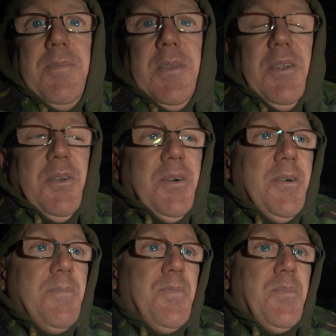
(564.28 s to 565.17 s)
you
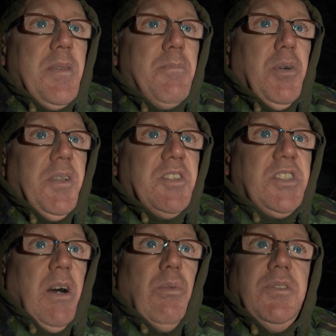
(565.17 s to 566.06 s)
know. But the
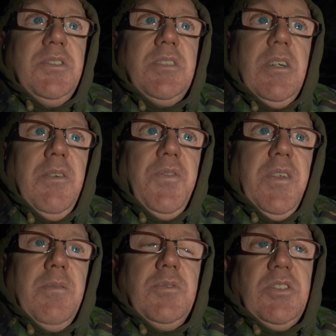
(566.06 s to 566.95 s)
sounds of
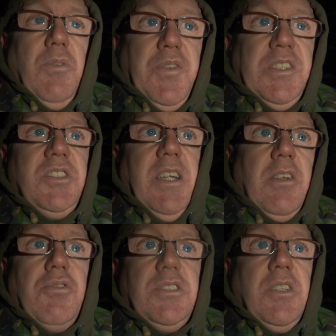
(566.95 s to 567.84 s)
something saying
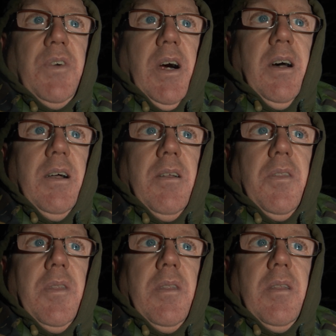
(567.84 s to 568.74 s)
Christopher,
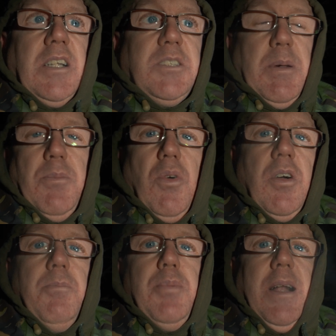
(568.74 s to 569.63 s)
that's a bit more
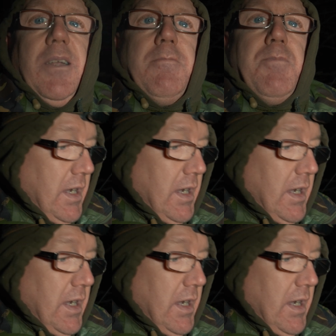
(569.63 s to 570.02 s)
compelling.